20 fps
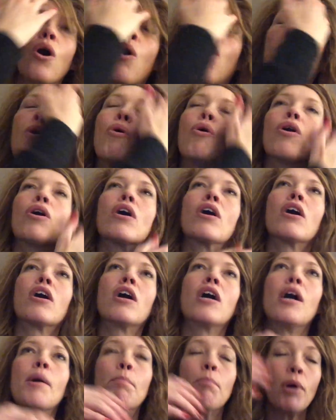
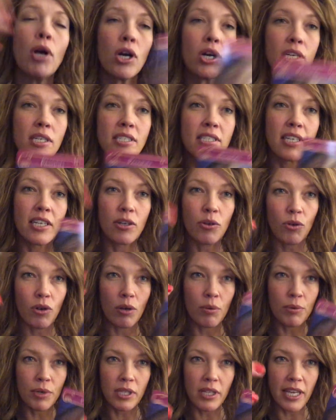or a person or a
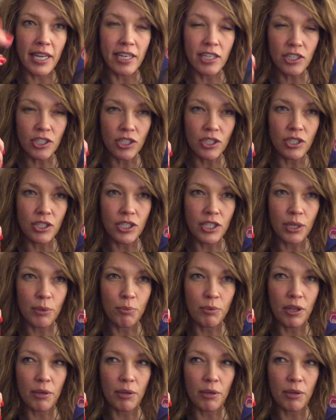relationship